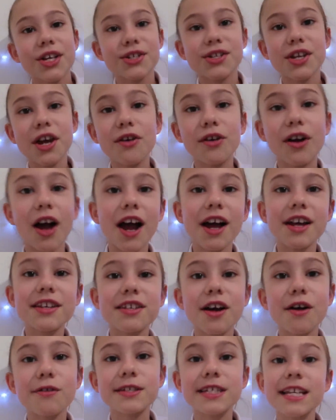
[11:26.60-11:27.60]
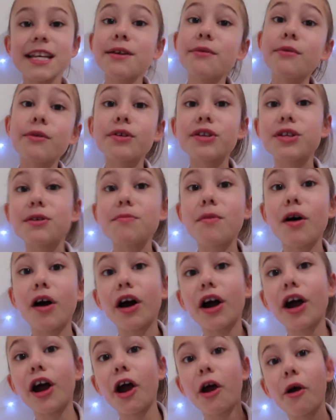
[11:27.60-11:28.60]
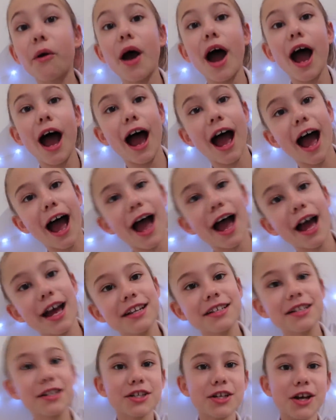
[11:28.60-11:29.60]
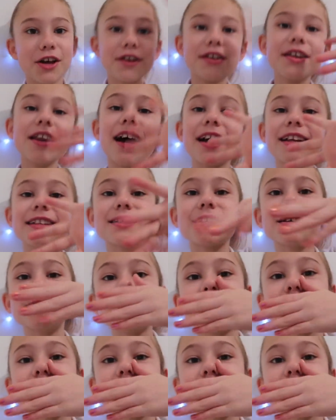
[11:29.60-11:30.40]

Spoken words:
So guys, I'll see you all tomorrow, and good night.